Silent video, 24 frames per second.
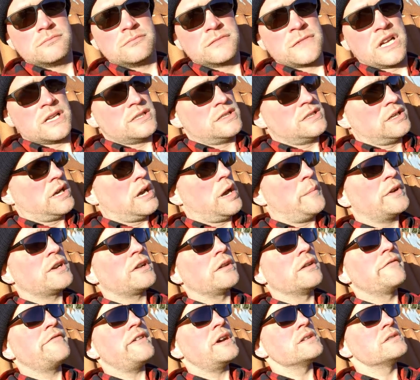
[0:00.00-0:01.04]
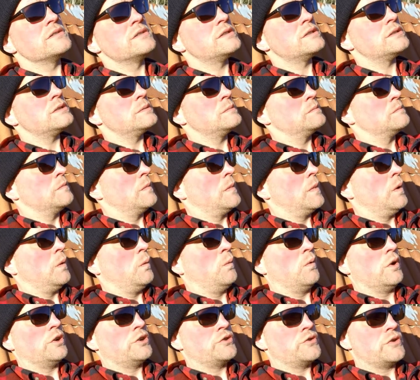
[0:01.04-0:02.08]
That's a capital offense.
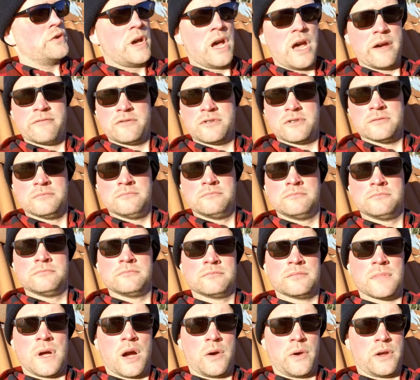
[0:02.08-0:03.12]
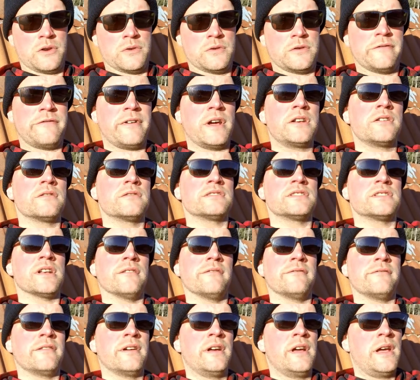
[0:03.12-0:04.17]
What do you have to, how can you defend
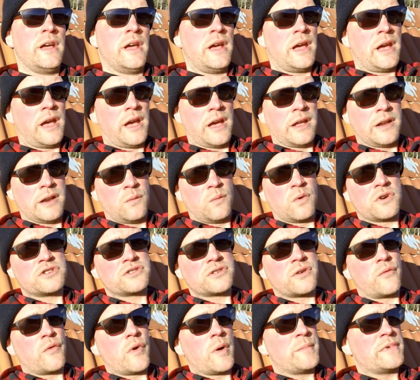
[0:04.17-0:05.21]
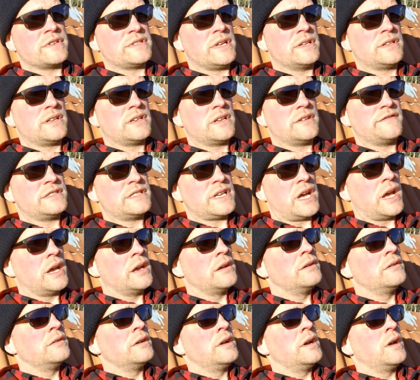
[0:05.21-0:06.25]
yourself? And the Watchtower representative say,
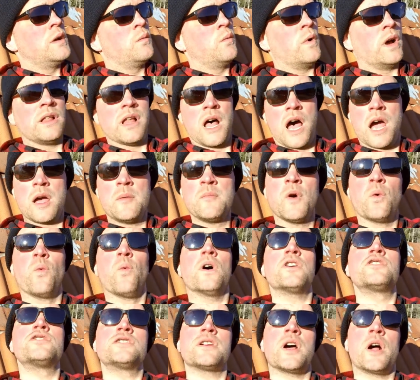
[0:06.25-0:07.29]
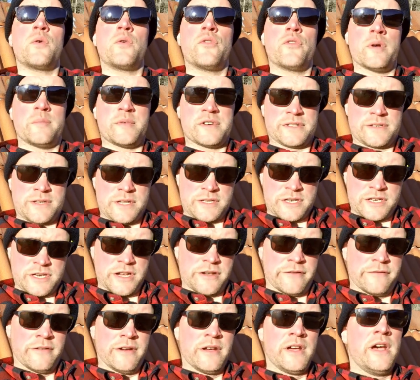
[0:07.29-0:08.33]
well, I'm a Watchtower
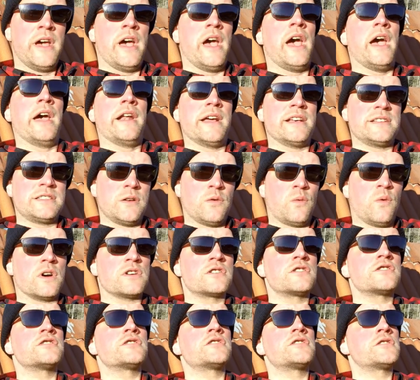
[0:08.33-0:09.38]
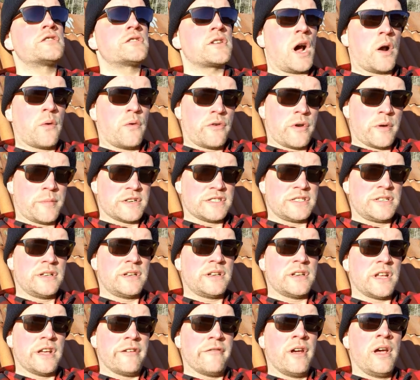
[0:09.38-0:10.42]
representative, and as a Watchtower
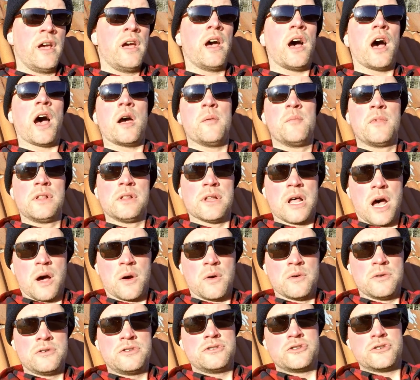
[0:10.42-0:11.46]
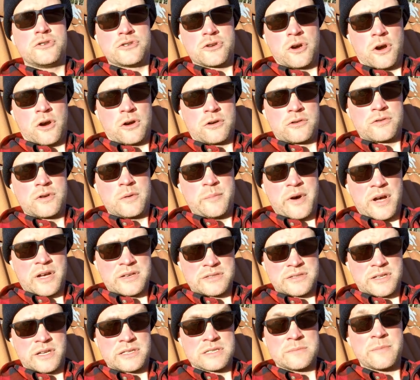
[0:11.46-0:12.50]
representative, I'm allowed to talk to
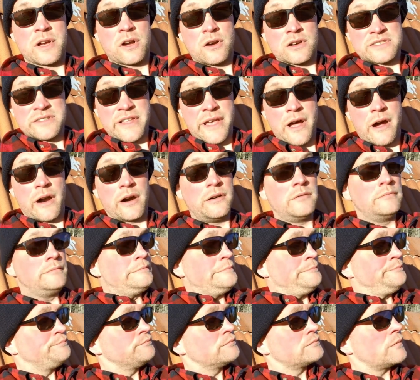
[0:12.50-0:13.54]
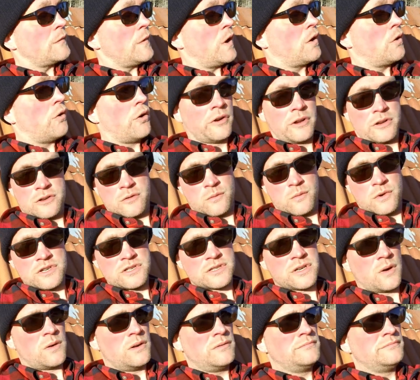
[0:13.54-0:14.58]
apostates, because they are, according to
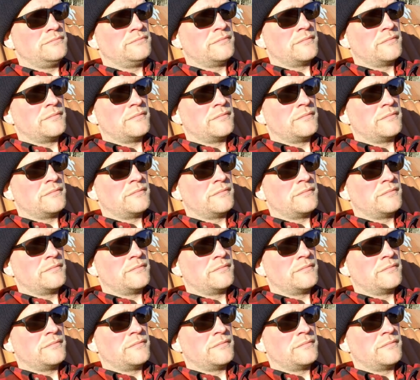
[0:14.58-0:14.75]
Watchtower.